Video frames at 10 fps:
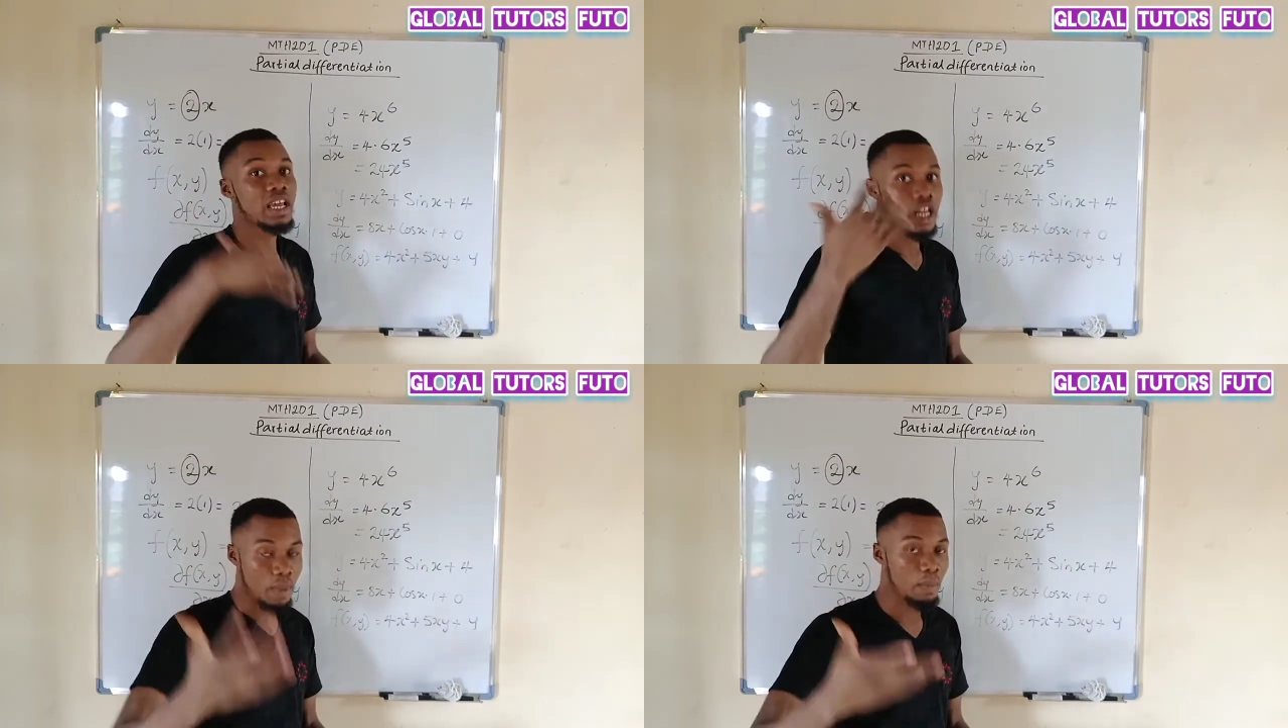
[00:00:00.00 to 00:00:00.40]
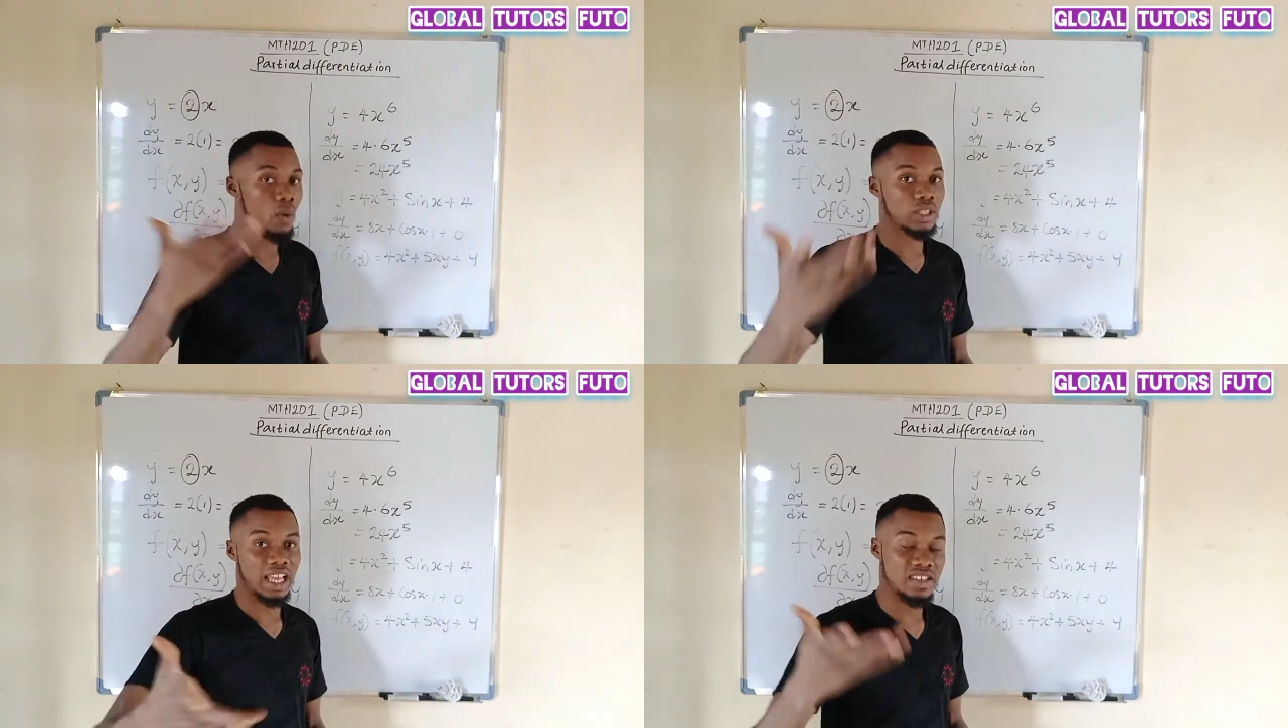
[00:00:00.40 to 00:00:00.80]
Remember
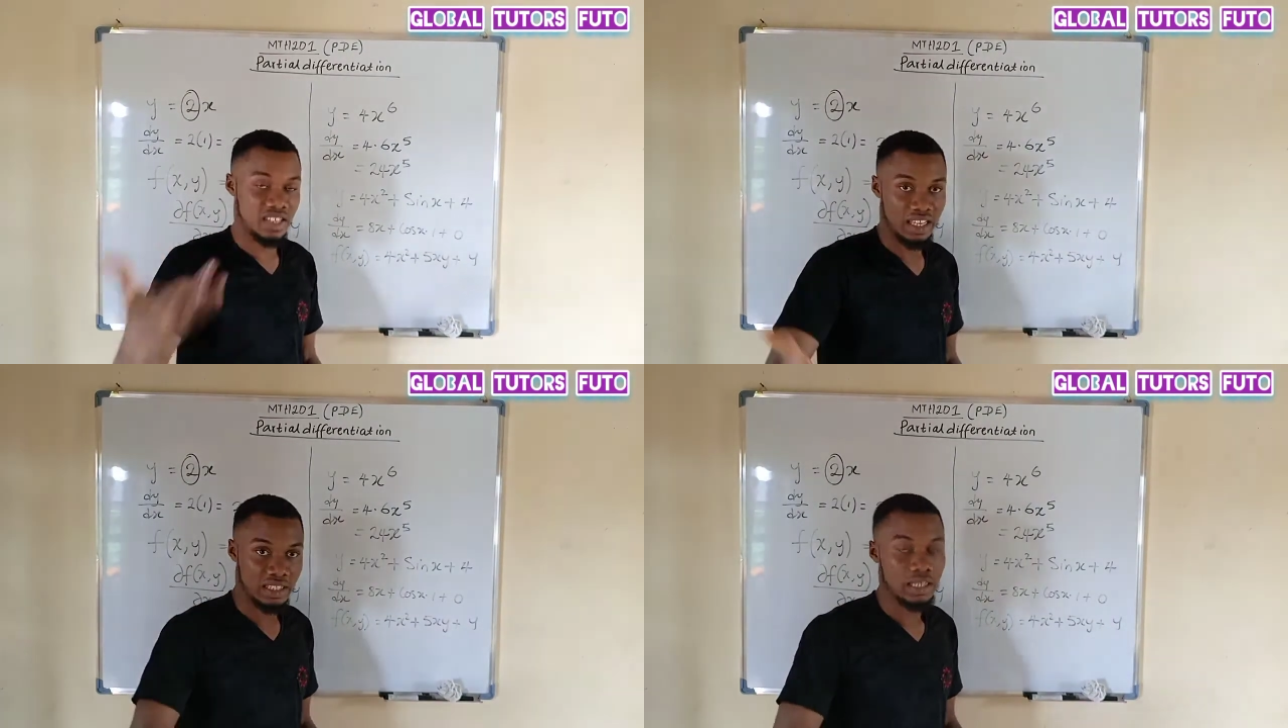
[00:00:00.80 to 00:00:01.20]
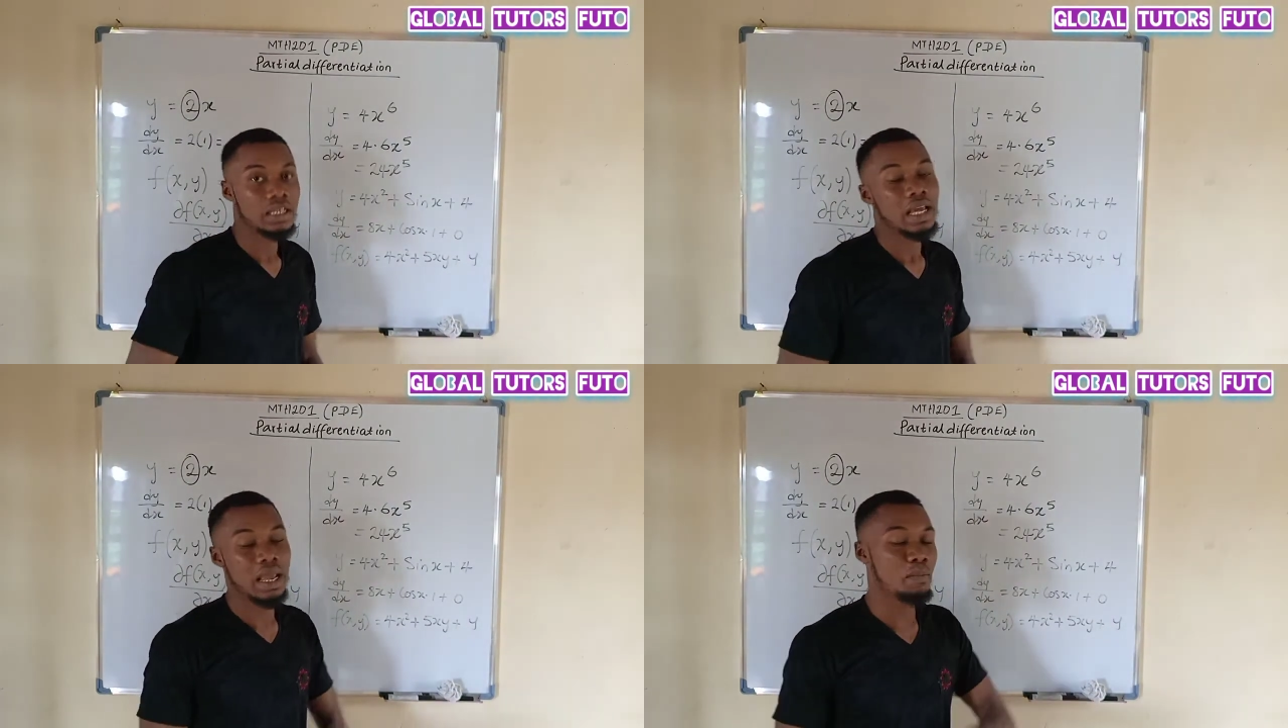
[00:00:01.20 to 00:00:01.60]
what I said,
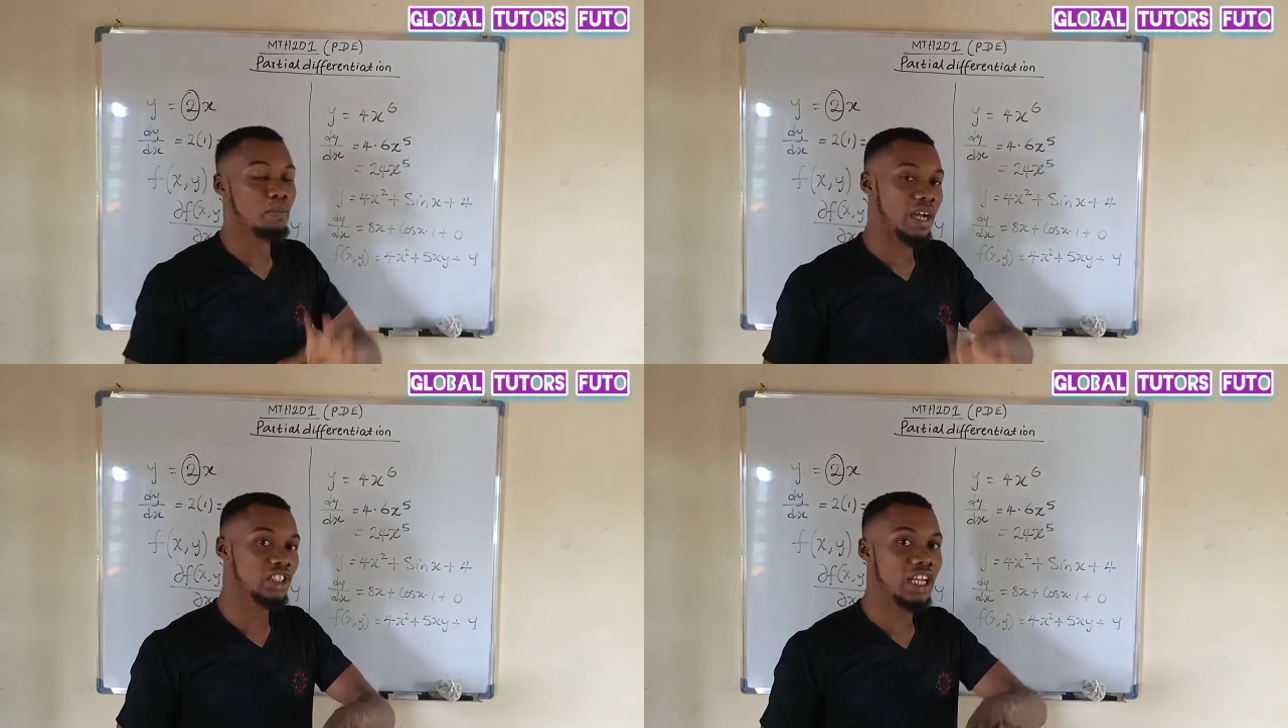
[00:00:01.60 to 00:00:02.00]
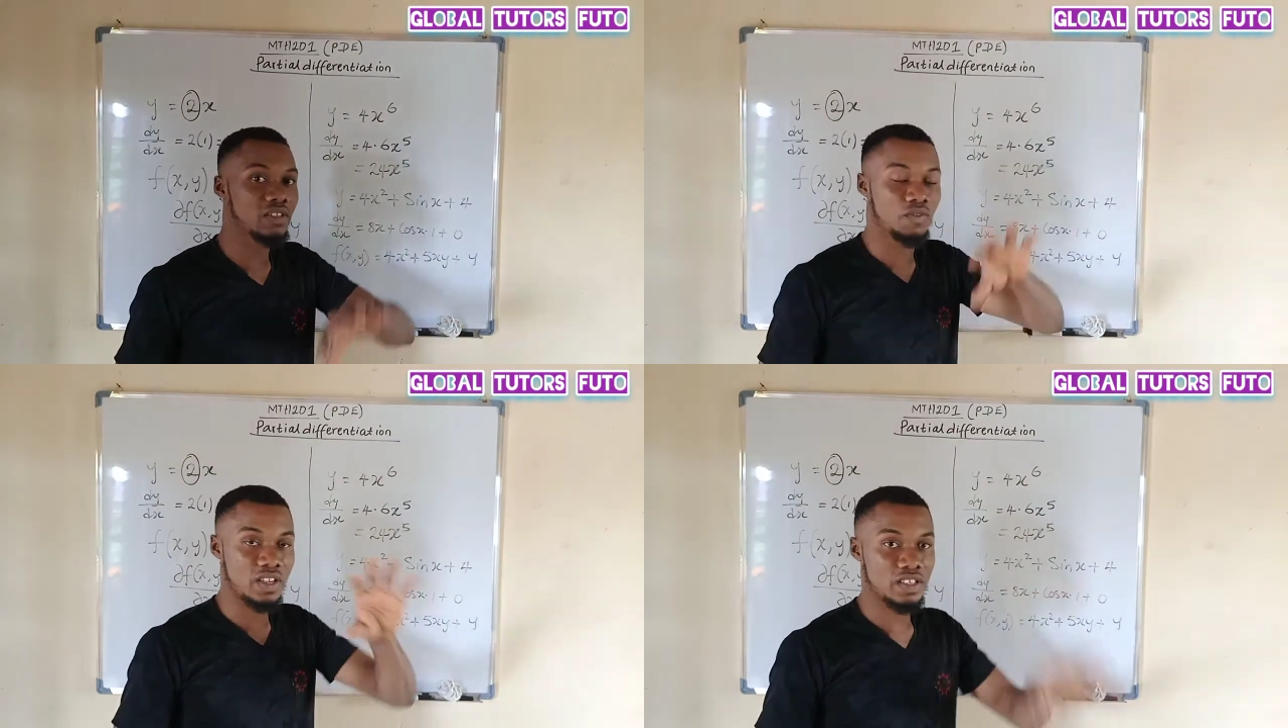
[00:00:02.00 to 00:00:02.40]
in partial
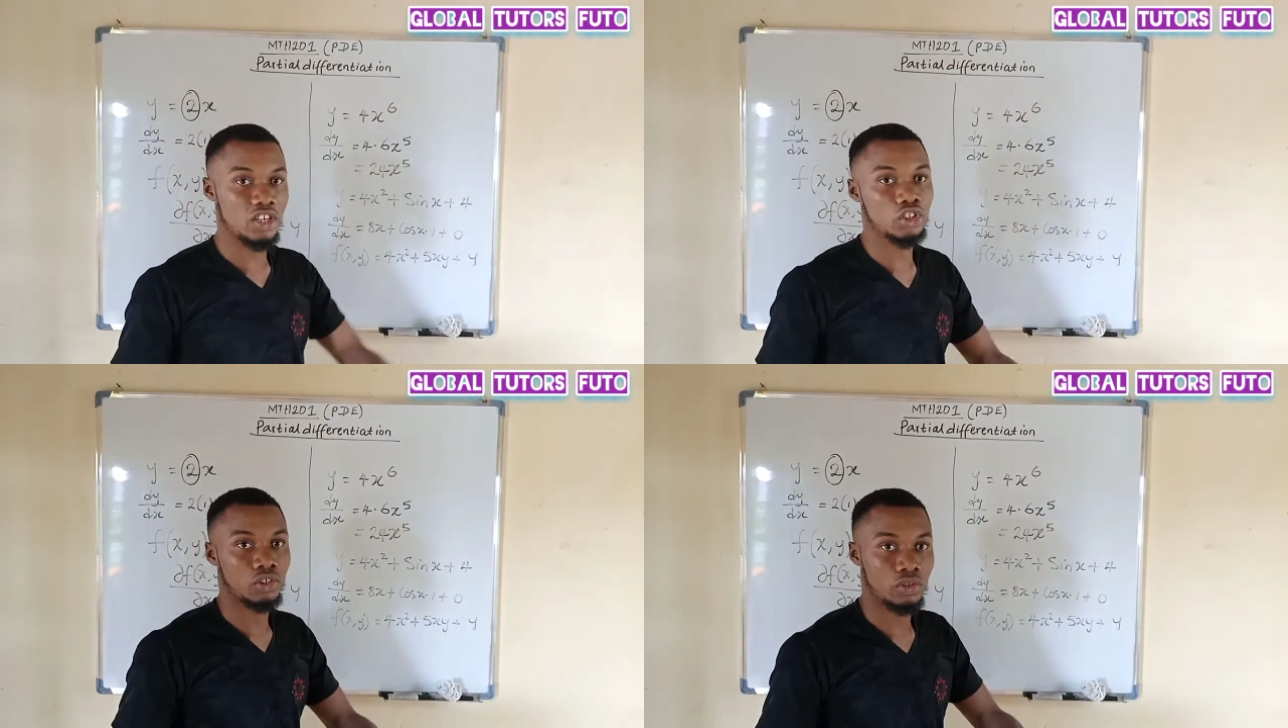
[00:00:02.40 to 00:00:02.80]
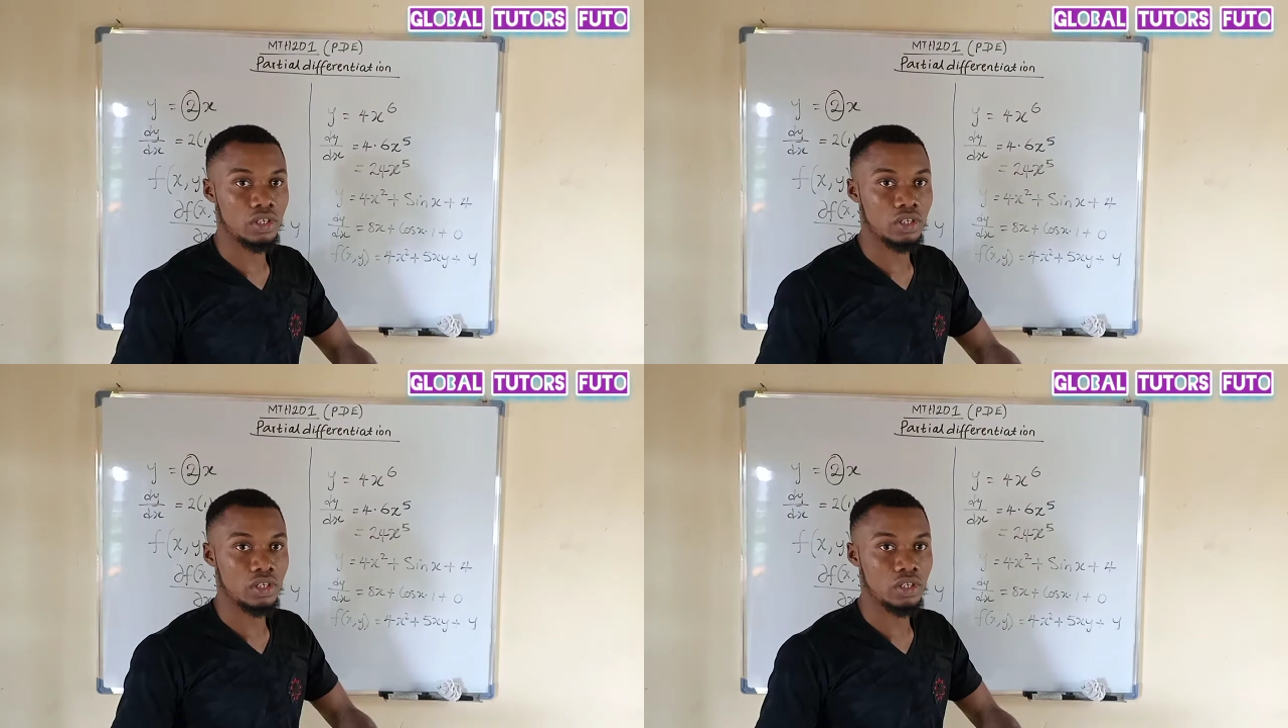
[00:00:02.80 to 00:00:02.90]
differentiation,